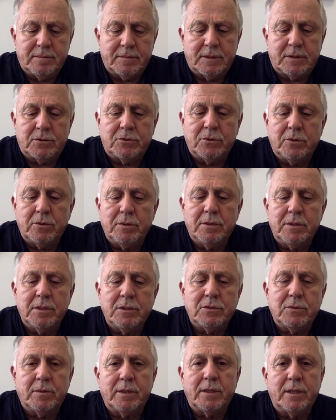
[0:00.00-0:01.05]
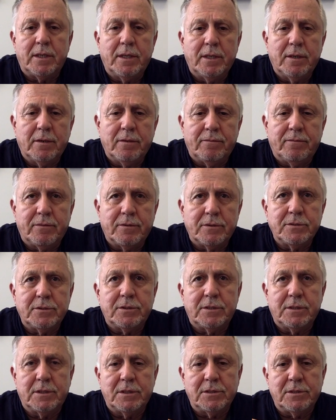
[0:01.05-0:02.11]
Show you this right here
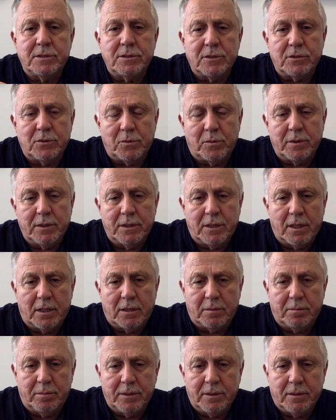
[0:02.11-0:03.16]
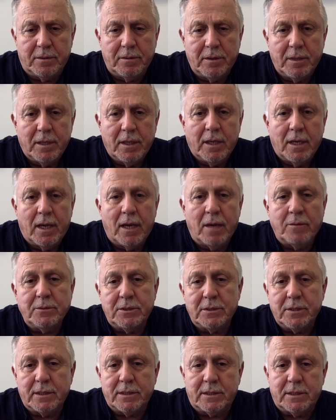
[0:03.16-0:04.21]
first. This is a $20 bill. How would
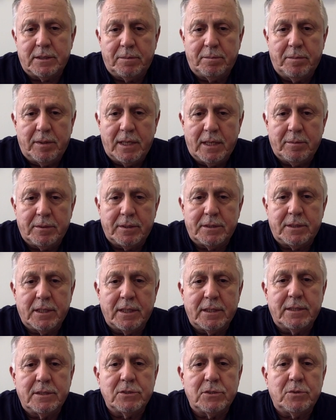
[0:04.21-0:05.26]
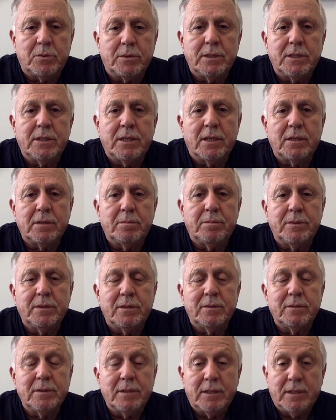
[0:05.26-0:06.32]
you like to be able to take this $20
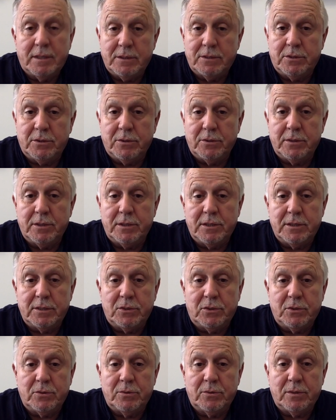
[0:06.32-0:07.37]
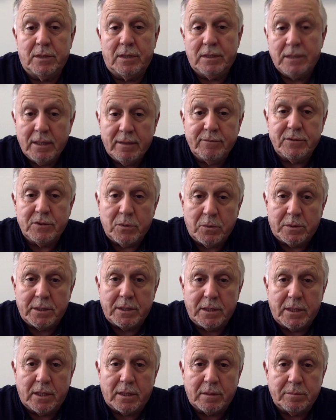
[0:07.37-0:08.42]
bill and turn it into 11
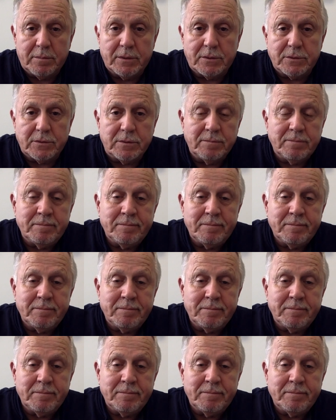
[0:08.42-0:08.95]
$20 bills?